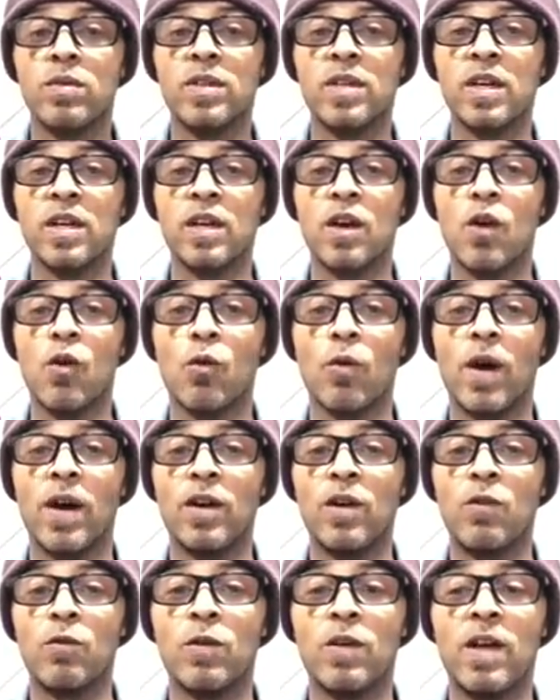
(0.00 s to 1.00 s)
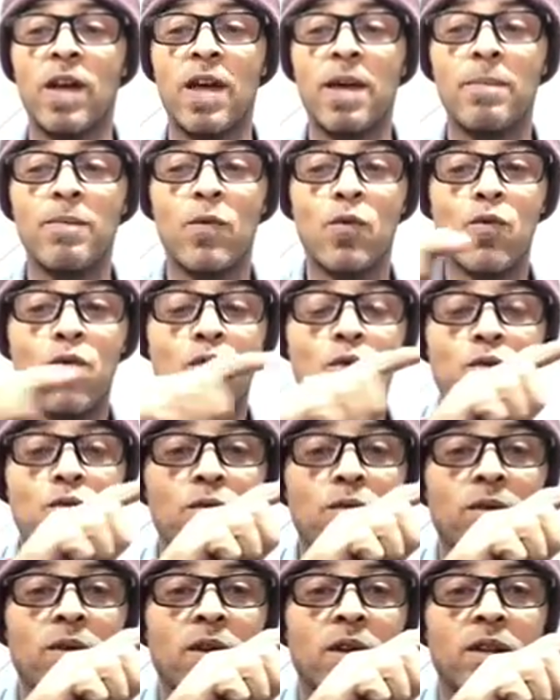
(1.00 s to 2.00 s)
then go right over that,
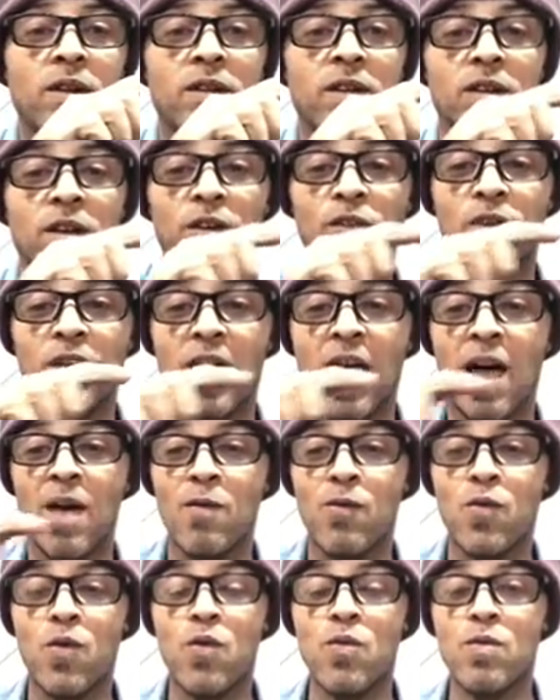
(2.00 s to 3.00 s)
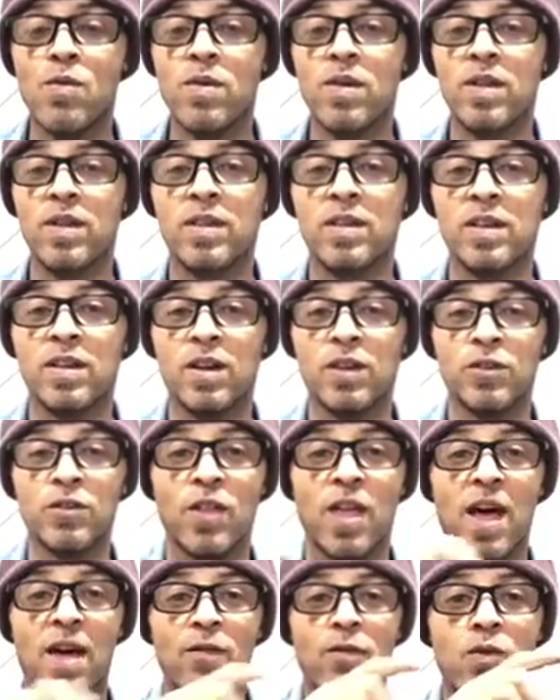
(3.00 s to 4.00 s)
then under that, then under
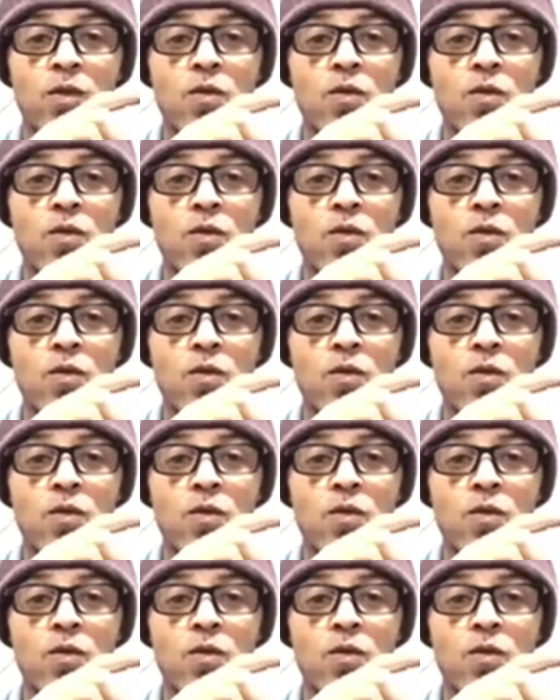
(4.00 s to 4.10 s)
that.